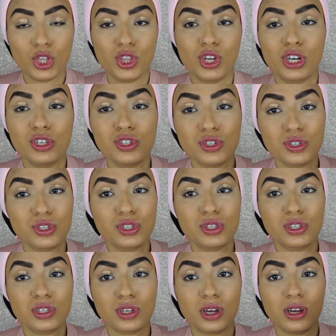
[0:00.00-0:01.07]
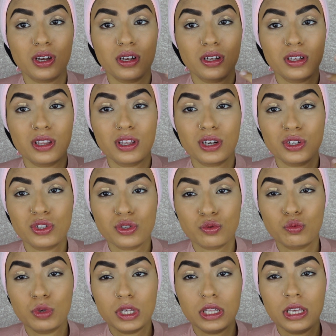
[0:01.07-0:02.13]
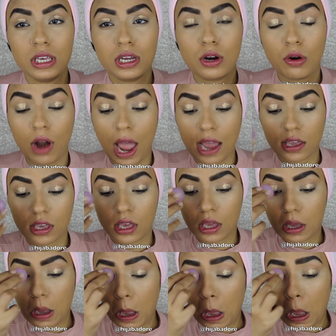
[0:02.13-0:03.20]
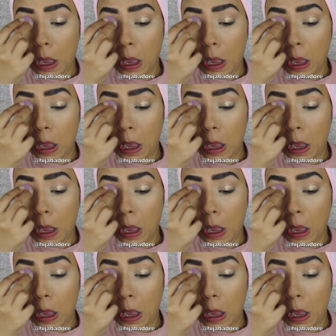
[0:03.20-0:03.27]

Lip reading: they're just really cracking.